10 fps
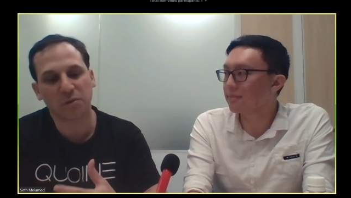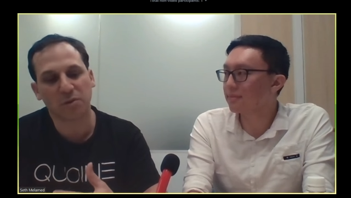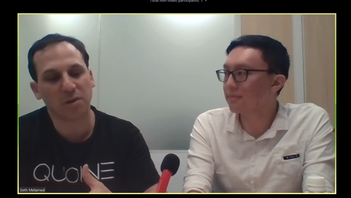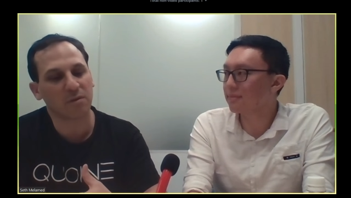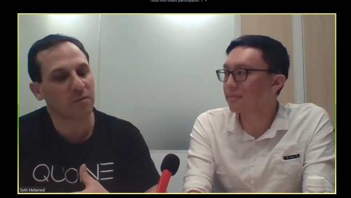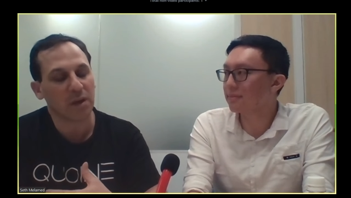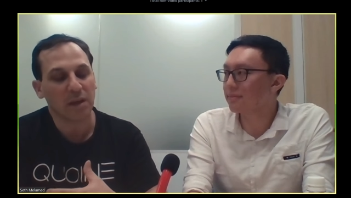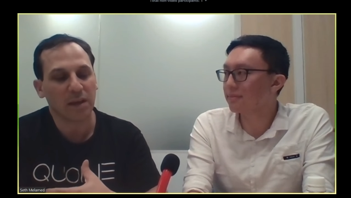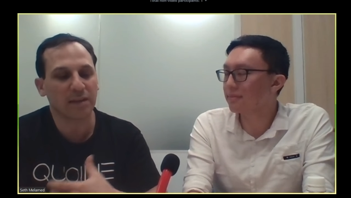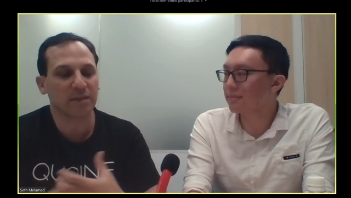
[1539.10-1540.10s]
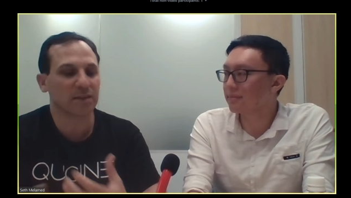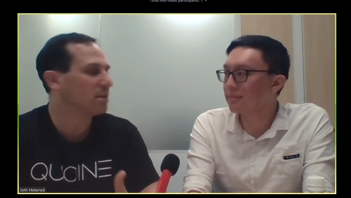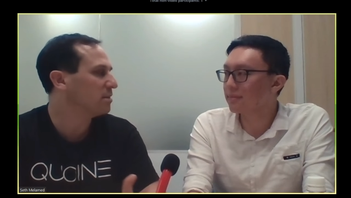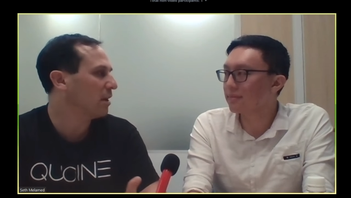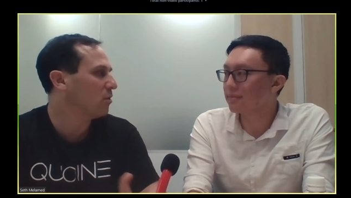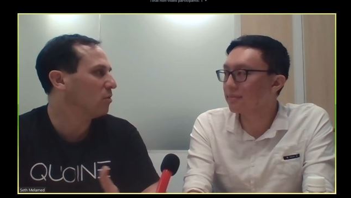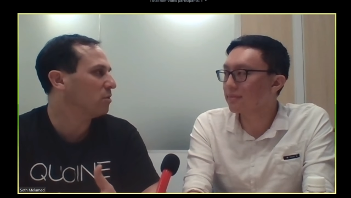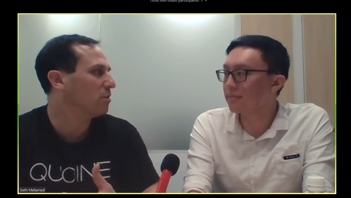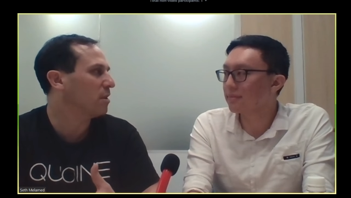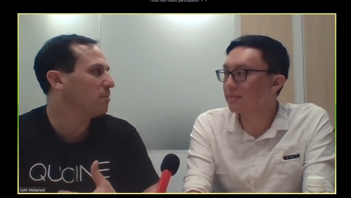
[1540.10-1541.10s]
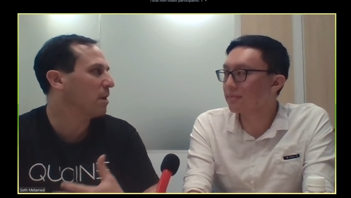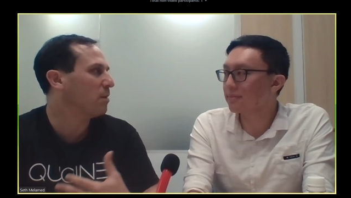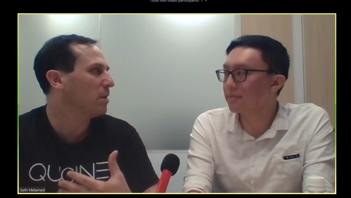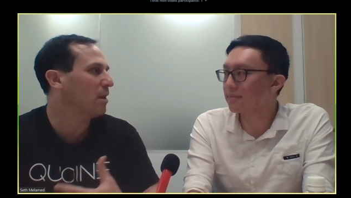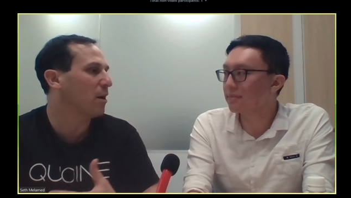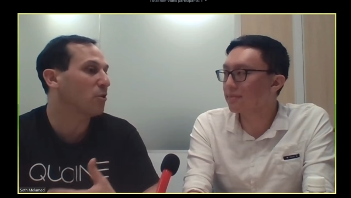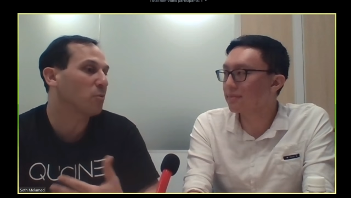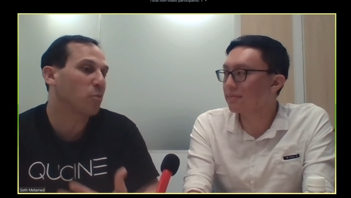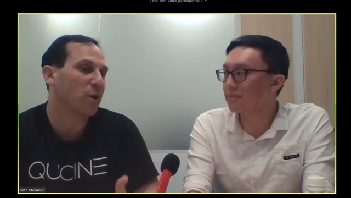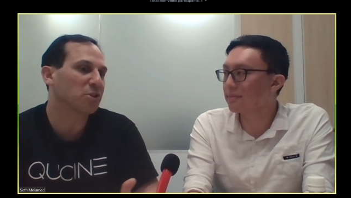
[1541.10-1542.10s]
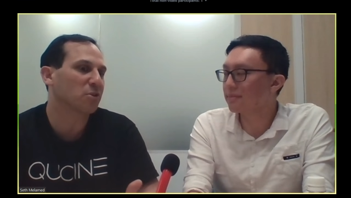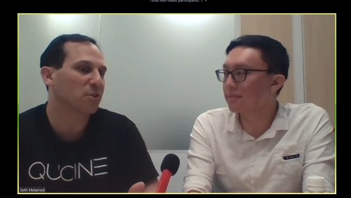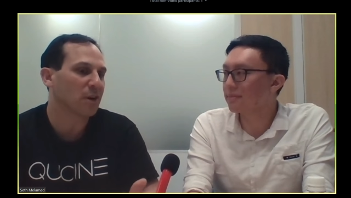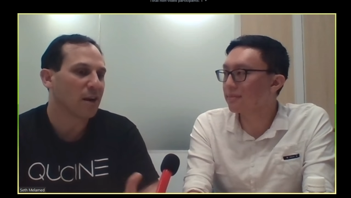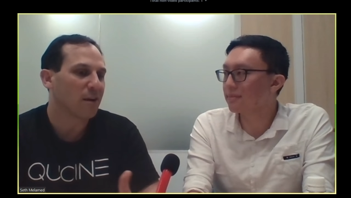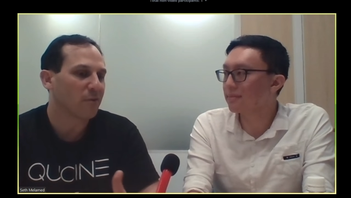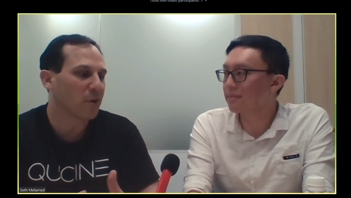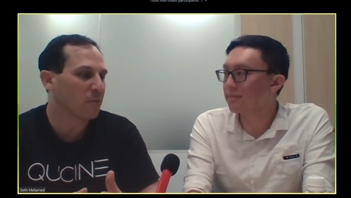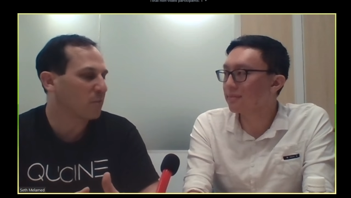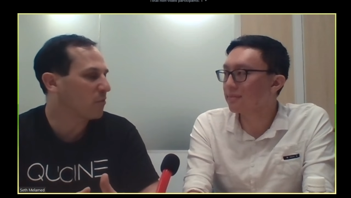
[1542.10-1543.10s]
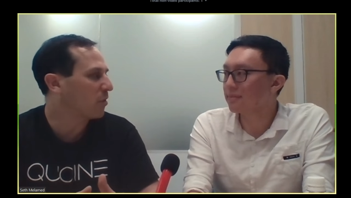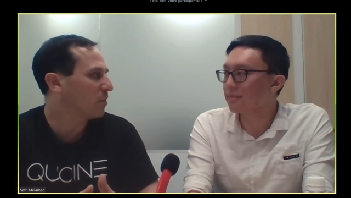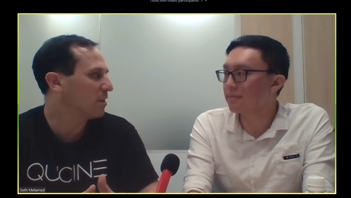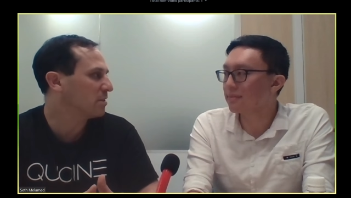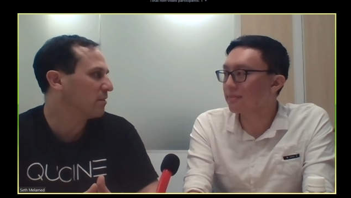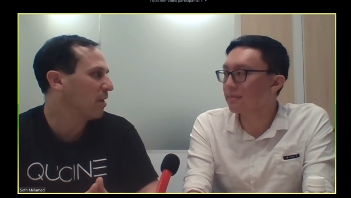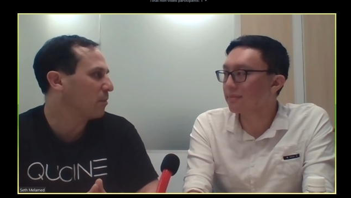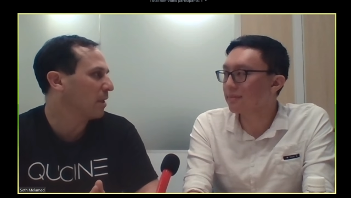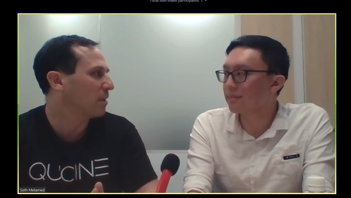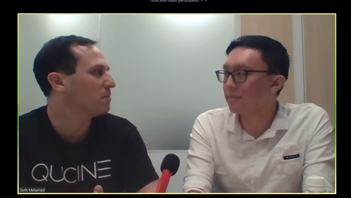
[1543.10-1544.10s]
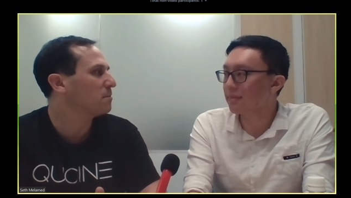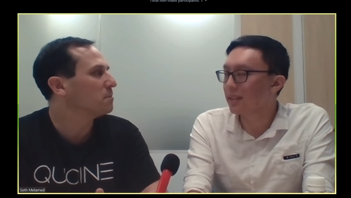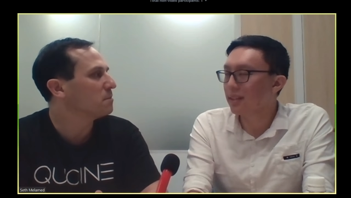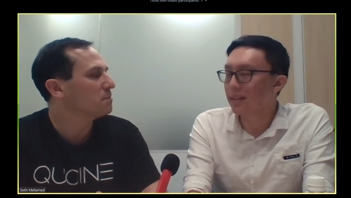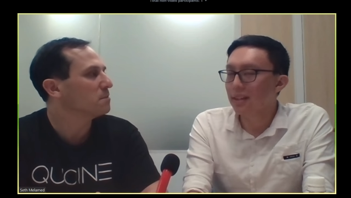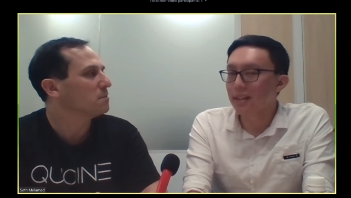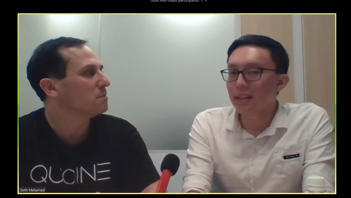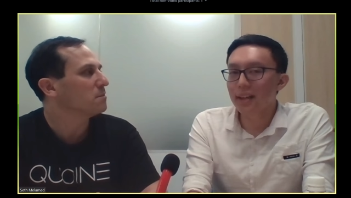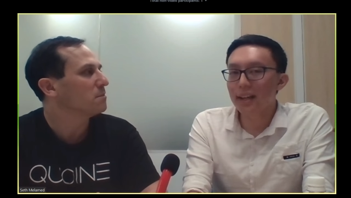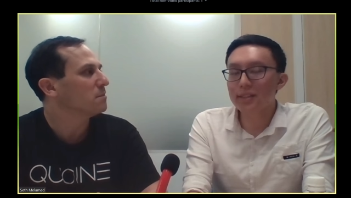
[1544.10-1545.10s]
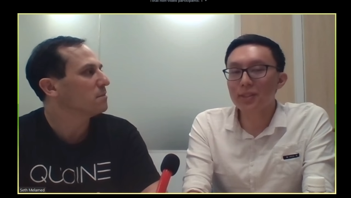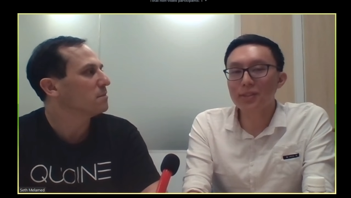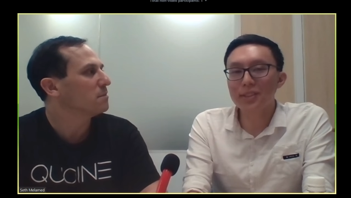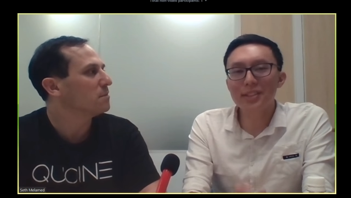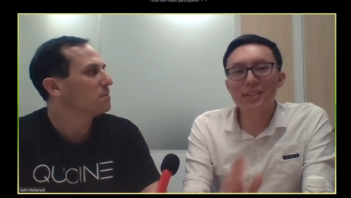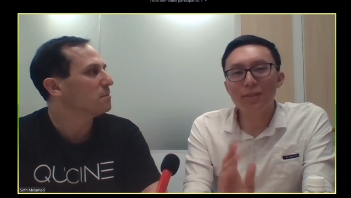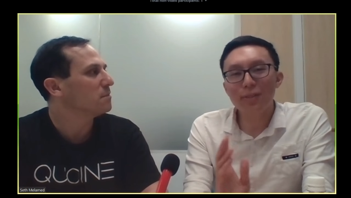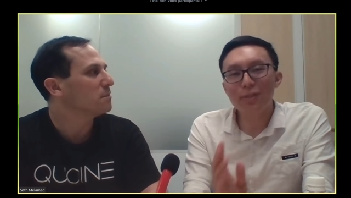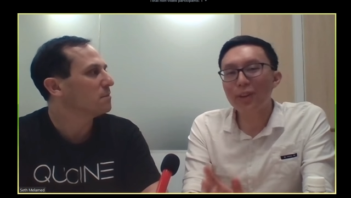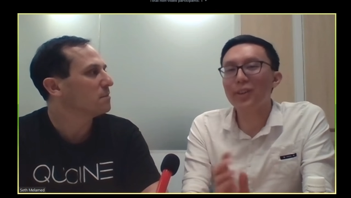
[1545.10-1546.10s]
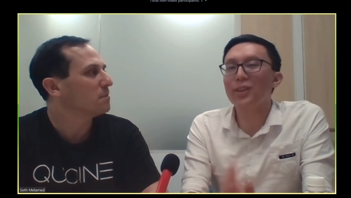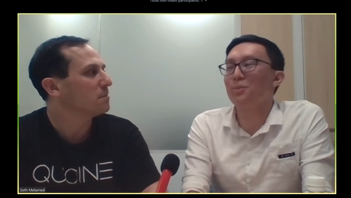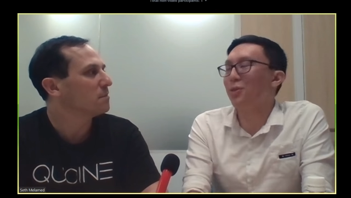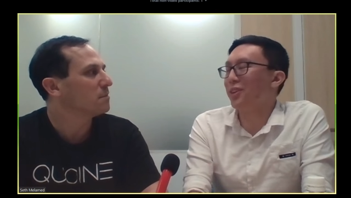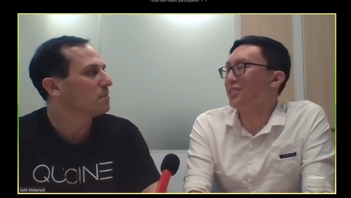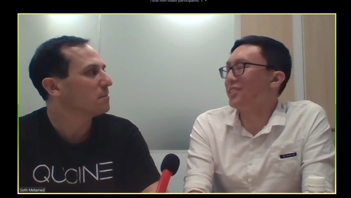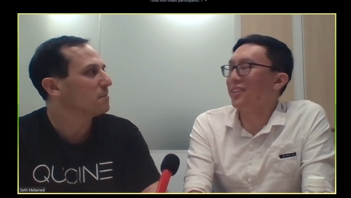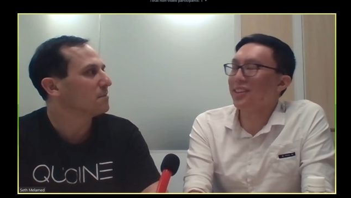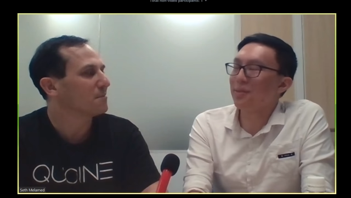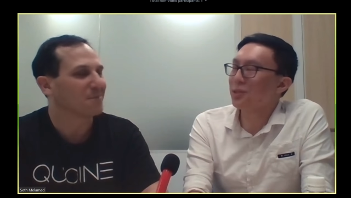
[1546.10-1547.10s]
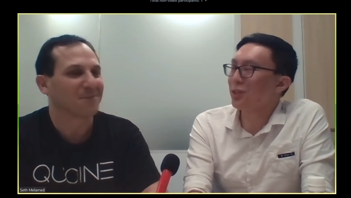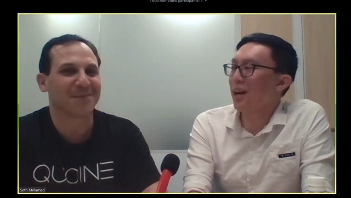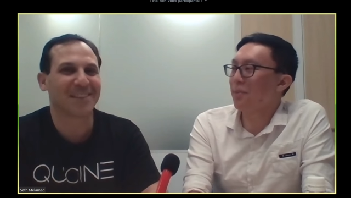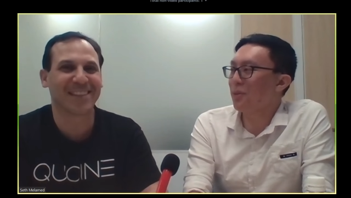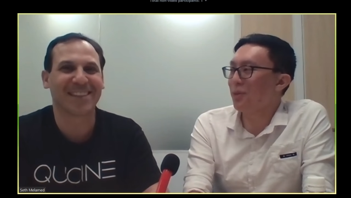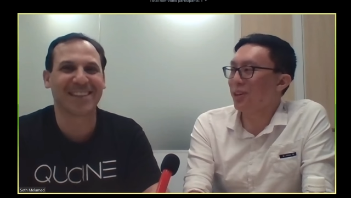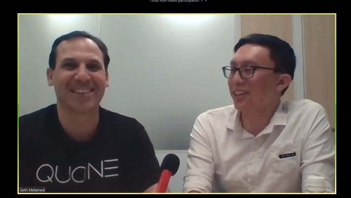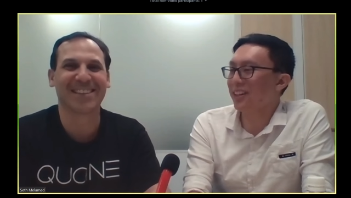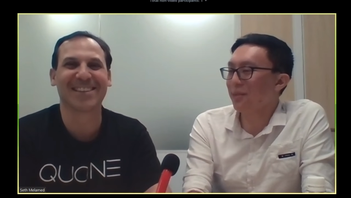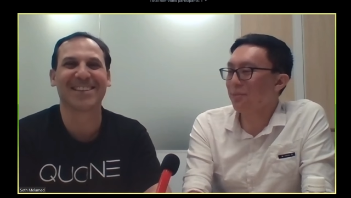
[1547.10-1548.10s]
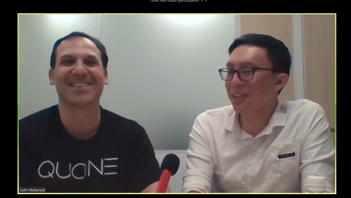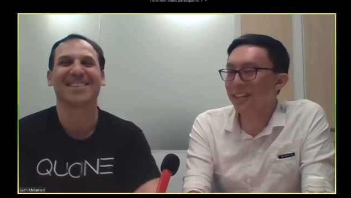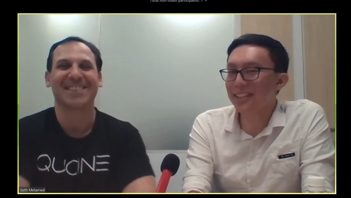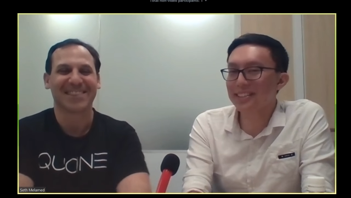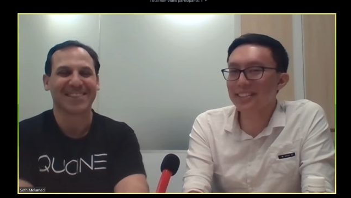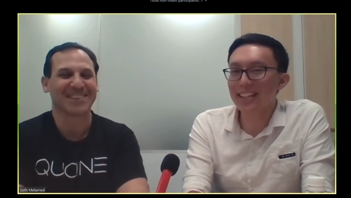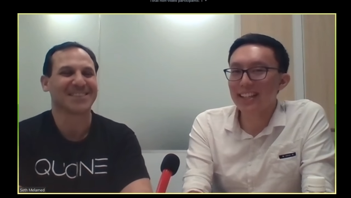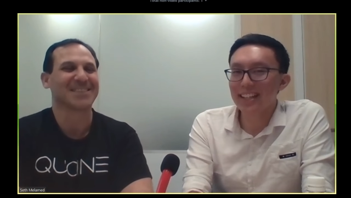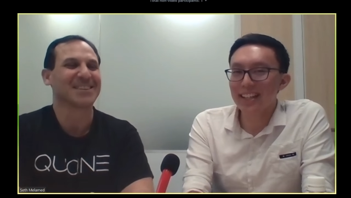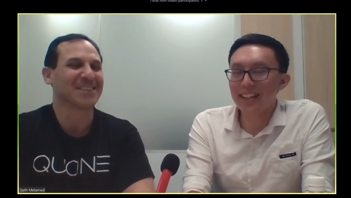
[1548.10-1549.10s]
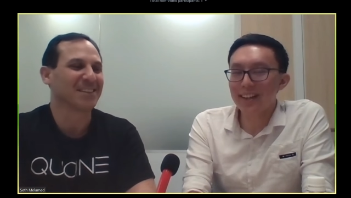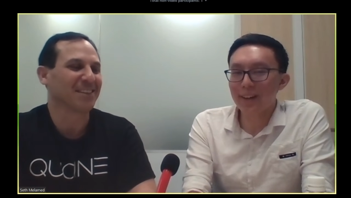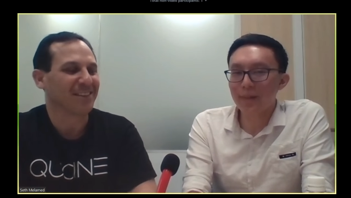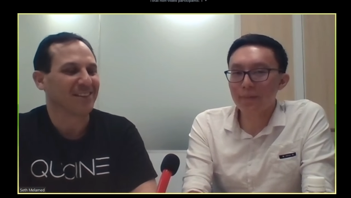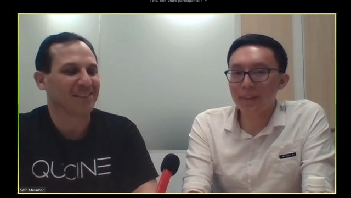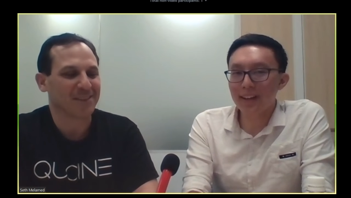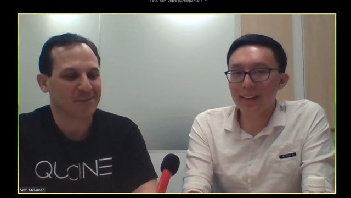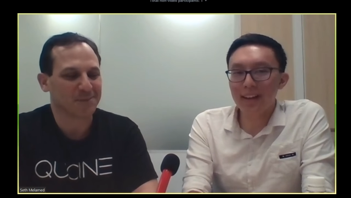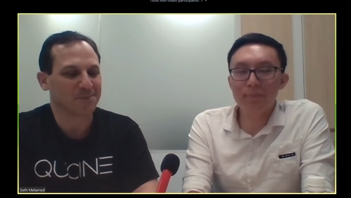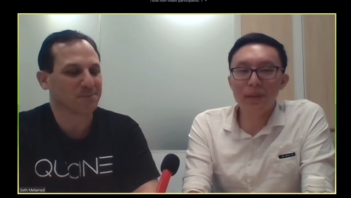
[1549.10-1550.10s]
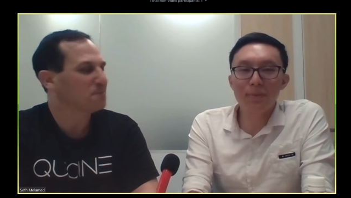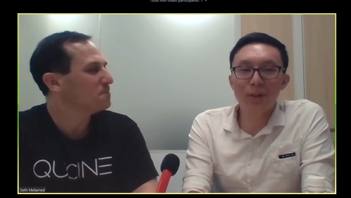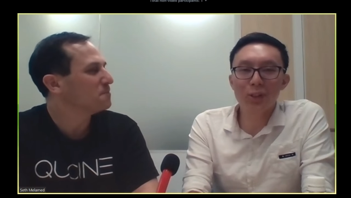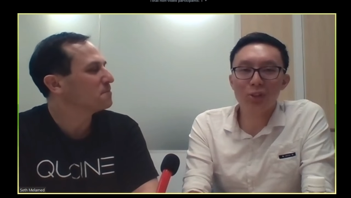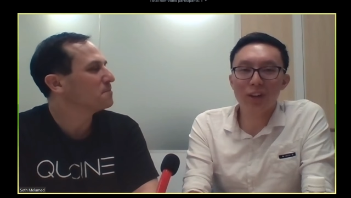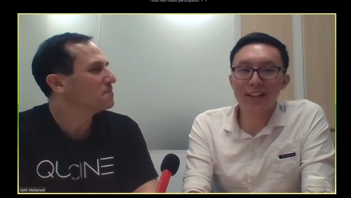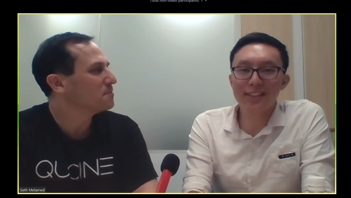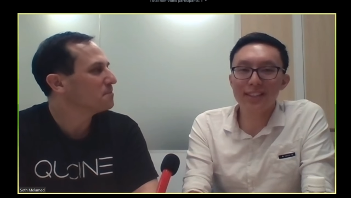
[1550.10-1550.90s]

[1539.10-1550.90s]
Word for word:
Speaker 1: sort of existing stakeholder that may be under pressure from from this development. Yeah,
Speaker 2: so this is a very good point, Seth. I'm so happy you bring it up because you know a lot of people try to